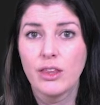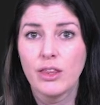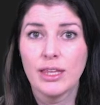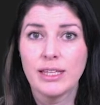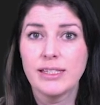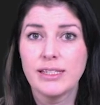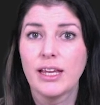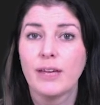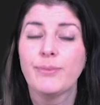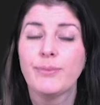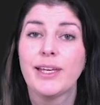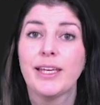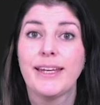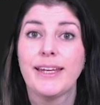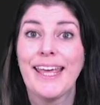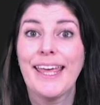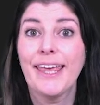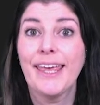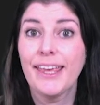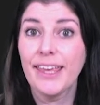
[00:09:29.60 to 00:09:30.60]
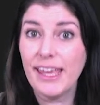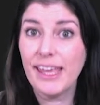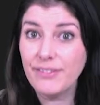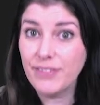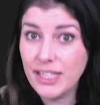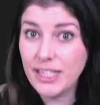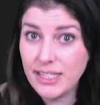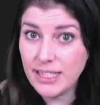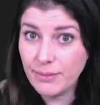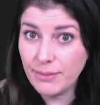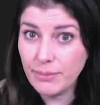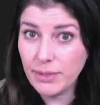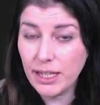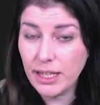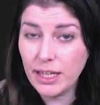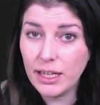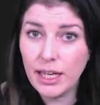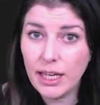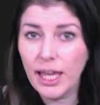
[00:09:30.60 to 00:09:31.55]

This time we're going to give it something